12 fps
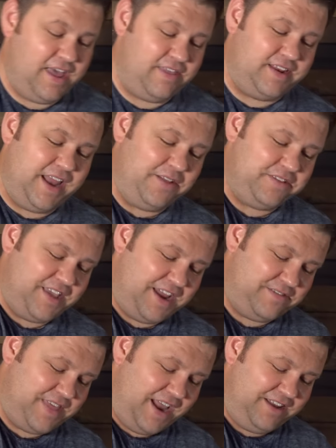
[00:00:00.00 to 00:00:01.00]
The downside
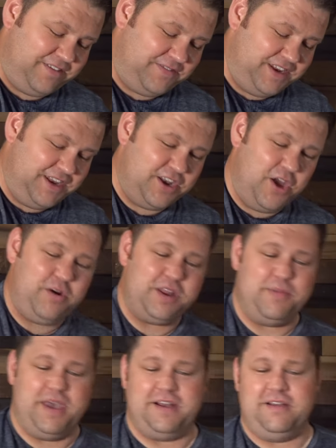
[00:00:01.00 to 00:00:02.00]
of that is if you didn't know any
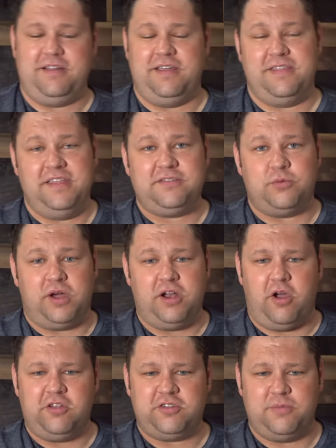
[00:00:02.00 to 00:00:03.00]
better, this one
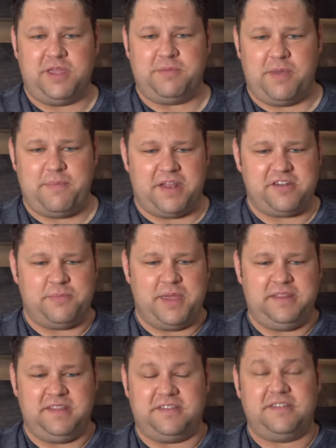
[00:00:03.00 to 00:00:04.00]
also made by
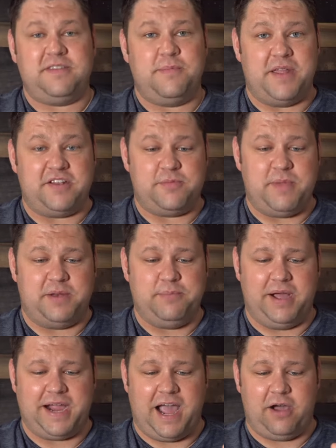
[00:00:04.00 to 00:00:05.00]
Benchmade, this is the Benchmade
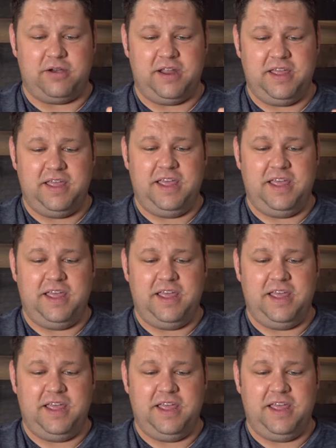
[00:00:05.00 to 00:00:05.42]
bug out.